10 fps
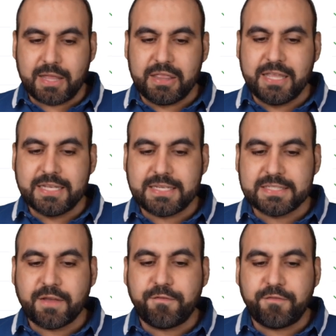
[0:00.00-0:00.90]
This
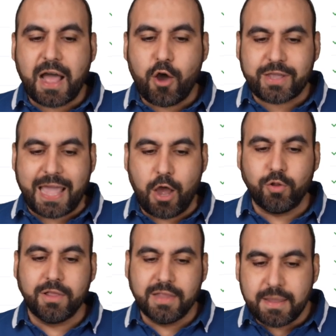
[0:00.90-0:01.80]
is the file
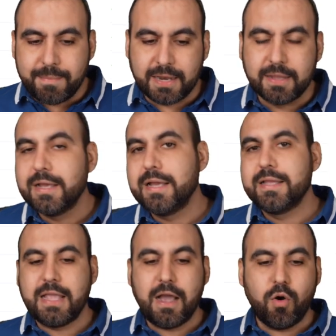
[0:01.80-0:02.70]
count limit.
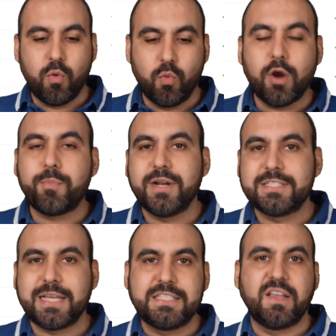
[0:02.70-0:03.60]
Now, WordPress
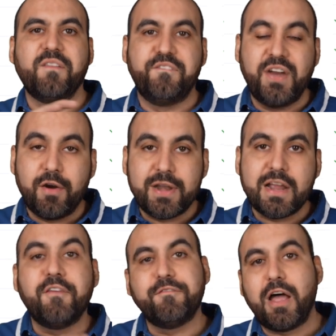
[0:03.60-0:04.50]
sites vary
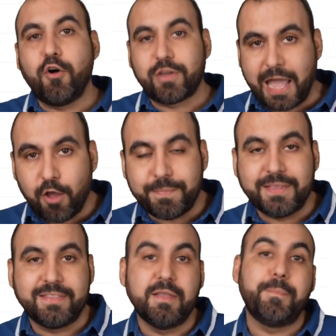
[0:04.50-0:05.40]
on file
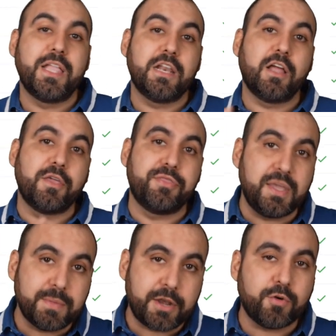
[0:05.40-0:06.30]
count depending on the
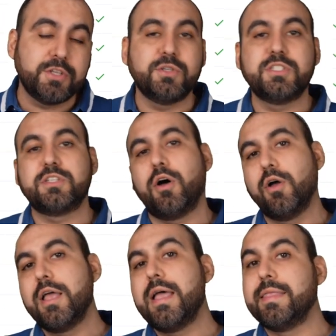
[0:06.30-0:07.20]
theme that you're going to
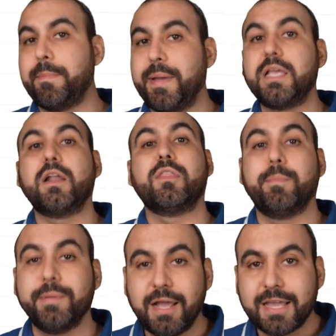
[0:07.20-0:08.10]
install, depending on the
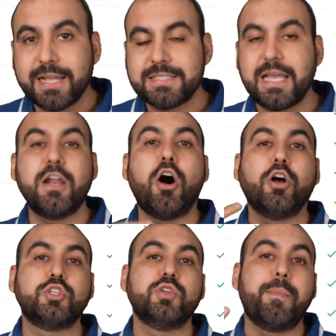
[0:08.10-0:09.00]
plugins, and
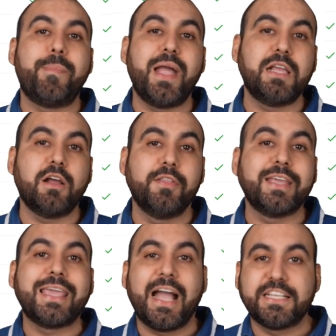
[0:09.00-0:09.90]
also depending on the
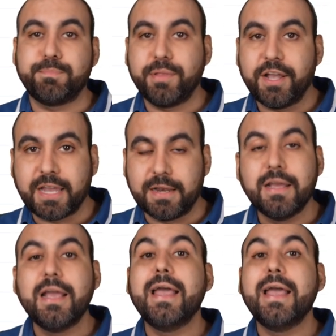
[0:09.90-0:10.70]
cache plugin.